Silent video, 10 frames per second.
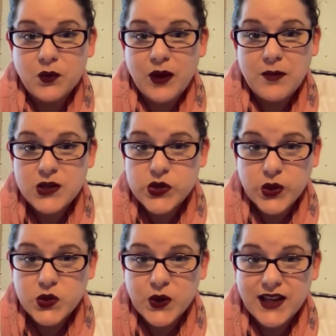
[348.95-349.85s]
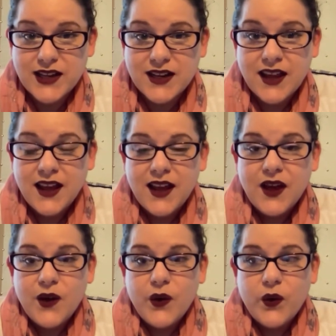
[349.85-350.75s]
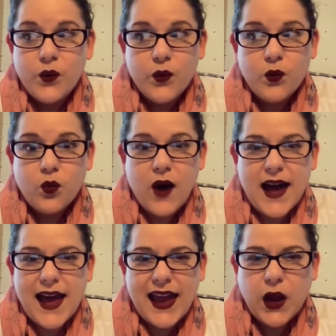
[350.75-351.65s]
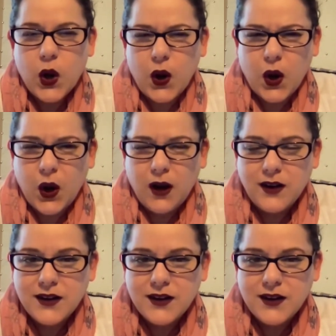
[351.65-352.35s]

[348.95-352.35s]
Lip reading: women, children. Why her?